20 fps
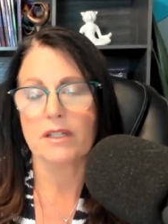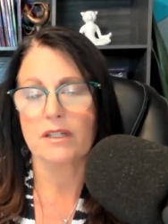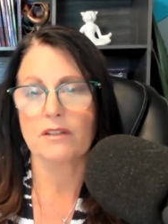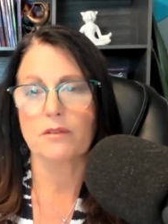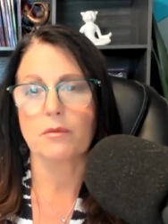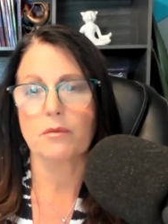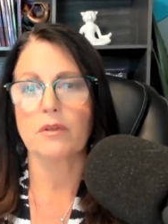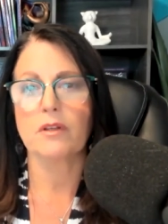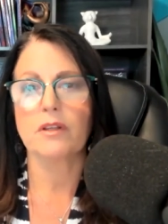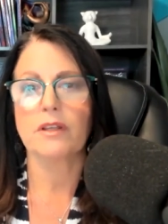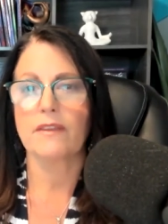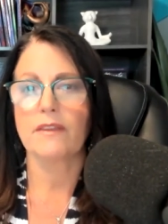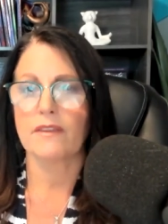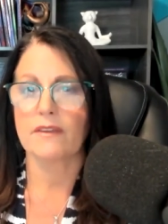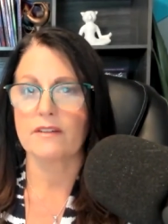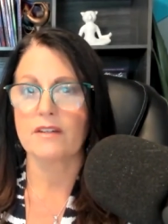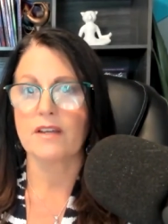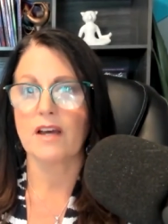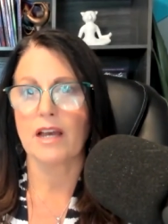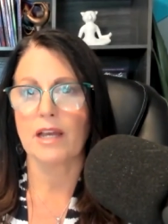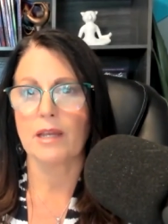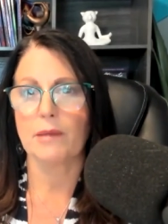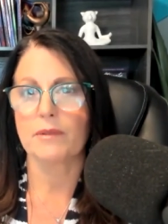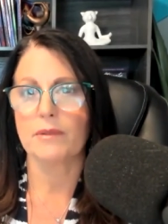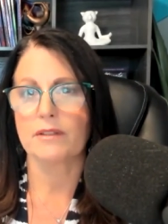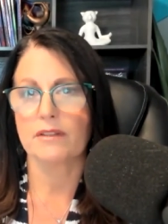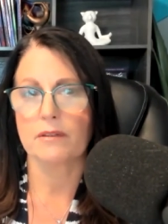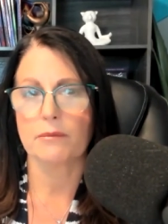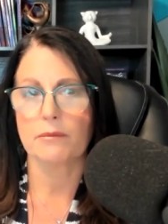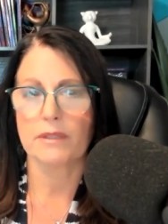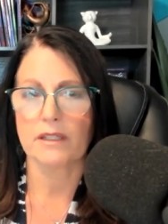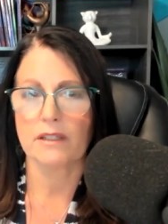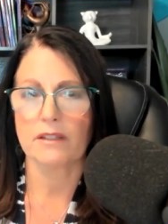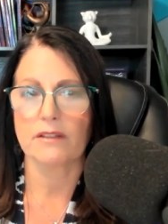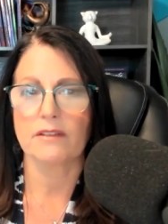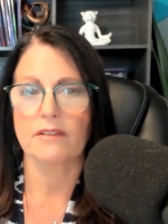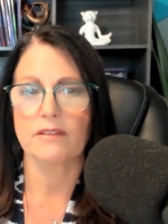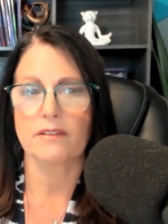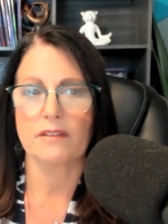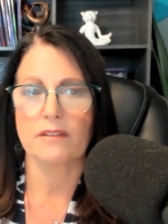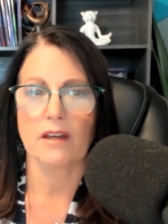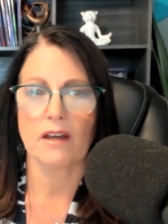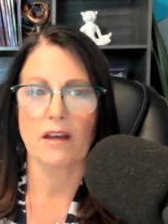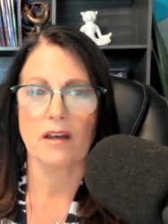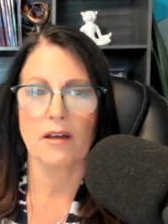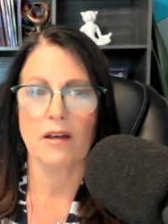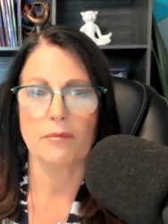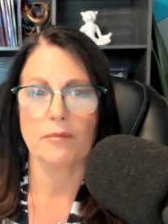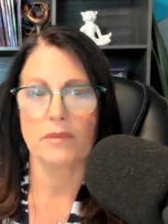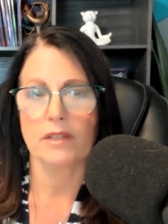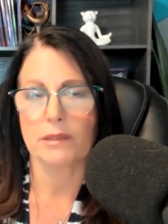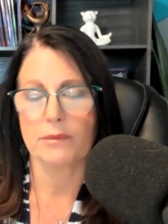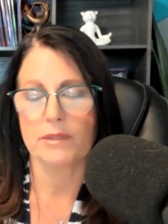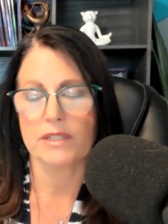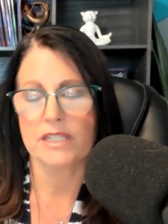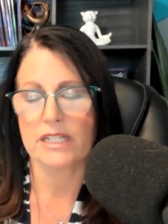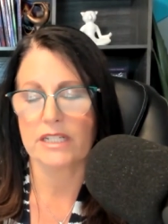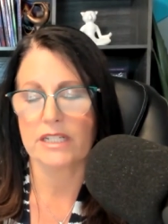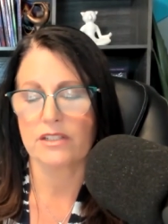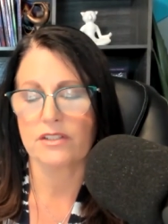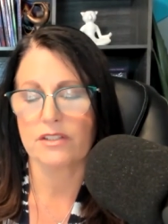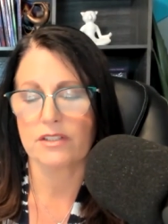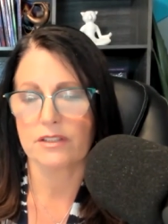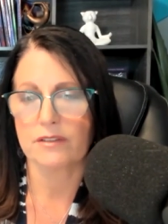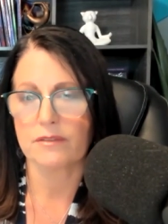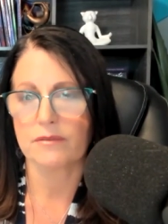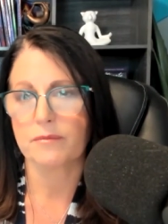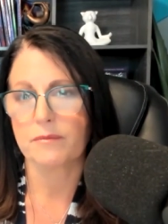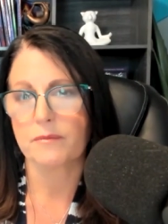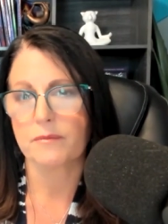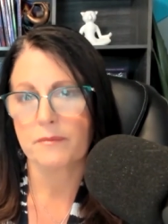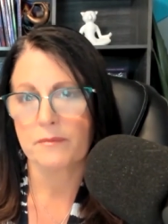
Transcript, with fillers: It's really the time is the biggest um, limitation.